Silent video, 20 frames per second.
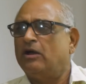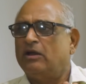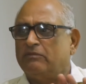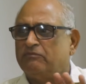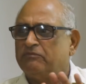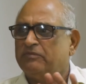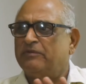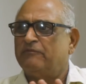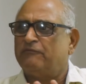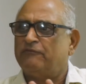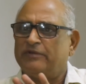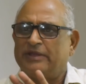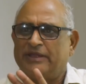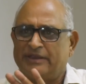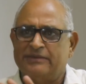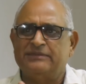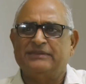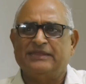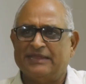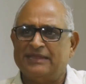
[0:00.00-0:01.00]
Um,
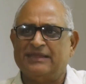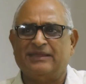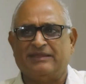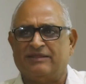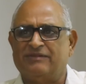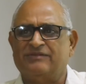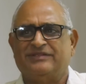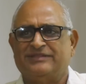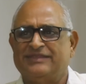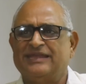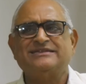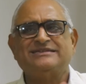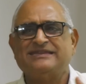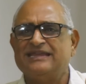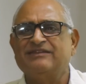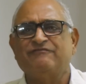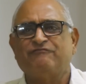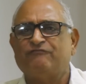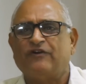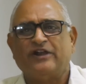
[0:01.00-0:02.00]
they, they're saying